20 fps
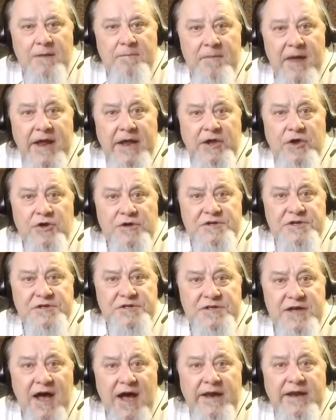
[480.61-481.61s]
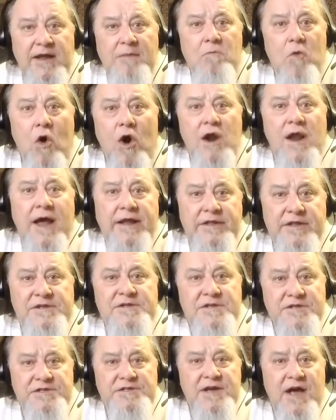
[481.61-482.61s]
make your society more like the
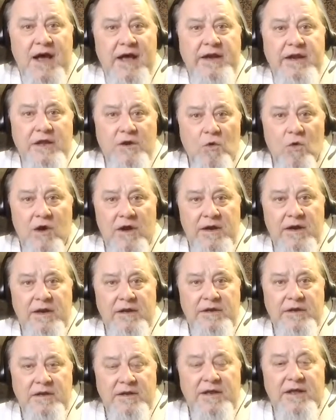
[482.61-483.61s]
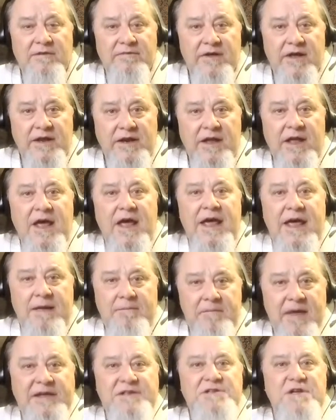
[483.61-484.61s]
society you want to live in. It
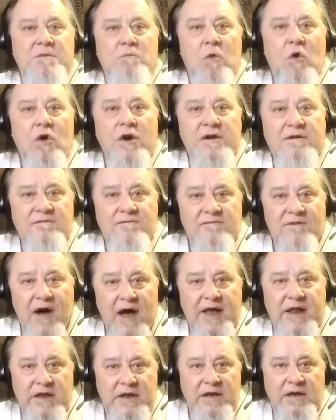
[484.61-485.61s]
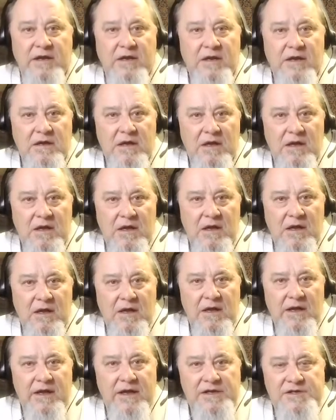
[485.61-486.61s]
makes it more divided.
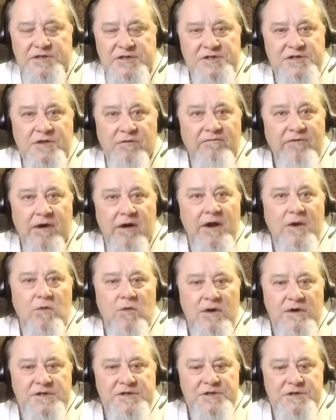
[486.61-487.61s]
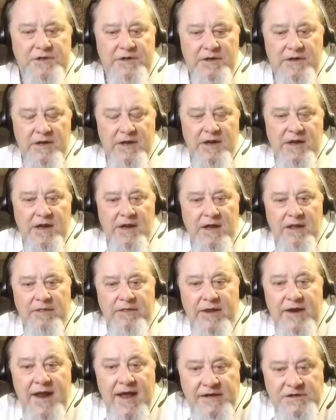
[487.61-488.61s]
It is just the very worst.
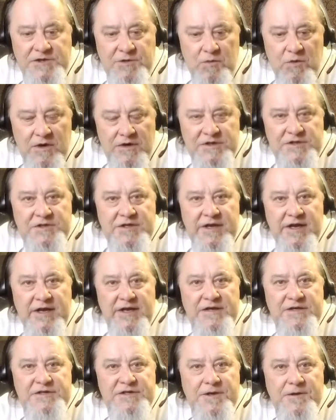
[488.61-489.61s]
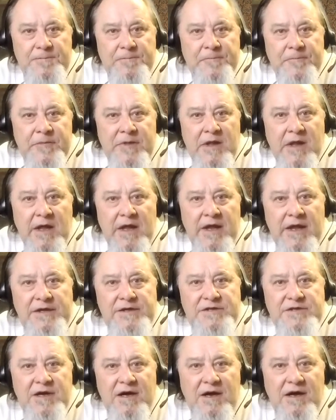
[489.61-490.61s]
The next worst is
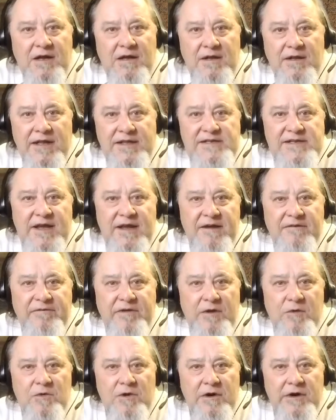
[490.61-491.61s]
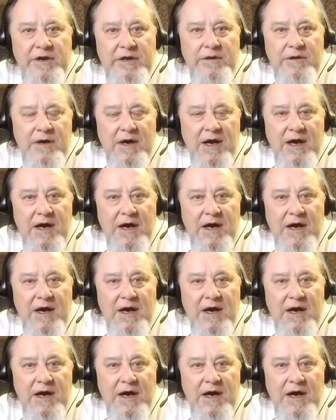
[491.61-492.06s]
let's say if he were to